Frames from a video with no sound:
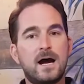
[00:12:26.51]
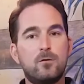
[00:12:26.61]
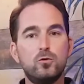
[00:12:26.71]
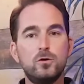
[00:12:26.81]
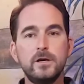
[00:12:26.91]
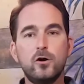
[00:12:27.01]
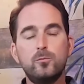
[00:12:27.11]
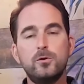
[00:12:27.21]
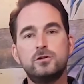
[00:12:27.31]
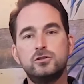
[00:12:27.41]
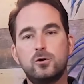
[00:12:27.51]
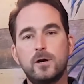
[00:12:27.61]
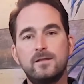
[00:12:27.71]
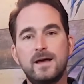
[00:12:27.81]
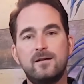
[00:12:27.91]
I really hope you
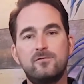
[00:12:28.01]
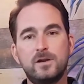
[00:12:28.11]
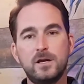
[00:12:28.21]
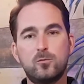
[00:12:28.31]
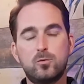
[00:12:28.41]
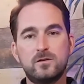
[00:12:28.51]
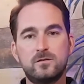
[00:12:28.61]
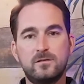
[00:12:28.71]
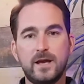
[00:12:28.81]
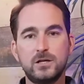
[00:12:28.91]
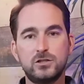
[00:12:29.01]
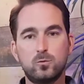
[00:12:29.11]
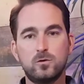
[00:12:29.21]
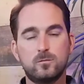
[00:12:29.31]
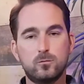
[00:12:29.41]
enjoyed that video presentation
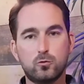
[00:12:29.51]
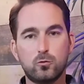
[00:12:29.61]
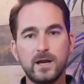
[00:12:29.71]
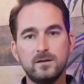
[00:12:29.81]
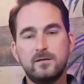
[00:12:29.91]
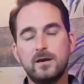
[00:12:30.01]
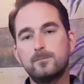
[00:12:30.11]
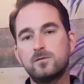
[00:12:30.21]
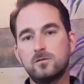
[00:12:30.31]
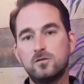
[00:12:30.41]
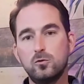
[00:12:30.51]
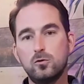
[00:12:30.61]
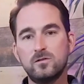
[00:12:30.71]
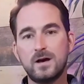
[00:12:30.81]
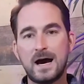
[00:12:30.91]
with some great tips and
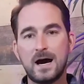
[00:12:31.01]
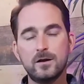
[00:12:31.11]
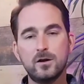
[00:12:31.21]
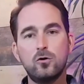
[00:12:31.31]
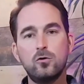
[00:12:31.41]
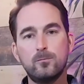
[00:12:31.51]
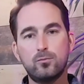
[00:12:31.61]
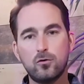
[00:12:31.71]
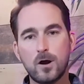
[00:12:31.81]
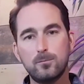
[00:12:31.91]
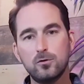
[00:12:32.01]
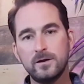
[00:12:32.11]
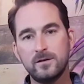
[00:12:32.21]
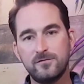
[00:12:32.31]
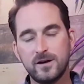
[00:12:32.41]
tools on how to go and properly
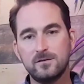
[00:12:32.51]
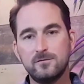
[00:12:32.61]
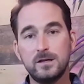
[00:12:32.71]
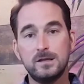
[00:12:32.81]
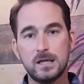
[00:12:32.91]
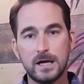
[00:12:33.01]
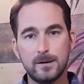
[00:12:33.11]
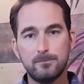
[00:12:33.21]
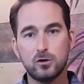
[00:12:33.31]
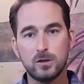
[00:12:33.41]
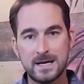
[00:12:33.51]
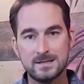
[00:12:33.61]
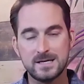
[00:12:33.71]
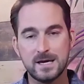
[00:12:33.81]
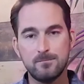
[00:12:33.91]
and effectively light up your
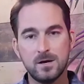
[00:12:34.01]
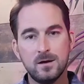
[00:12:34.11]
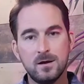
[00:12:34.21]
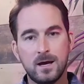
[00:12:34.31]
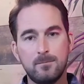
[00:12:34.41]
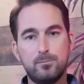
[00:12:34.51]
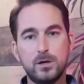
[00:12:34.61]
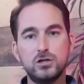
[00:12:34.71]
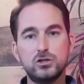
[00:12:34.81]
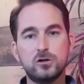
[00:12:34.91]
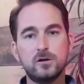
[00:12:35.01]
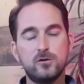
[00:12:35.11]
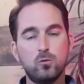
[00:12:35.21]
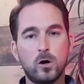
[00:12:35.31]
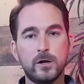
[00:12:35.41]
landscape. And be sure if
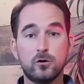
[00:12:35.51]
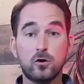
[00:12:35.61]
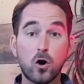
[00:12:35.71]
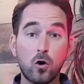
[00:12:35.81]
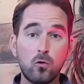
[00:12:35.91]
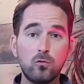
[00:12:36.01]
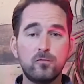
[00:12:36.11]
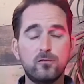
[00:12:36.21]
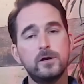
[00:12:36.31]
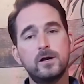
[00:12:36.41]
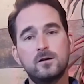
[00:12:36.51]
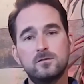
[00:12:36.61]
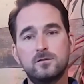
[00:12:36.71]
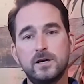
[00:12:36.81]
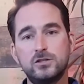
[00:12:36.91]
you want your own free
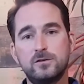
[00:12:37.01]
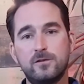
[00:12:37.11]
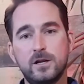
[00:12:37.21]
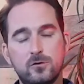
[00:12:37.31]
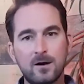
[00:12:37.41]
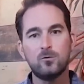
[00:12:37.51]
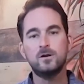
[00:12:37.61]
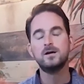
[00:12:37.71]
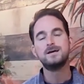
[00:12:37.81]
consultation video, just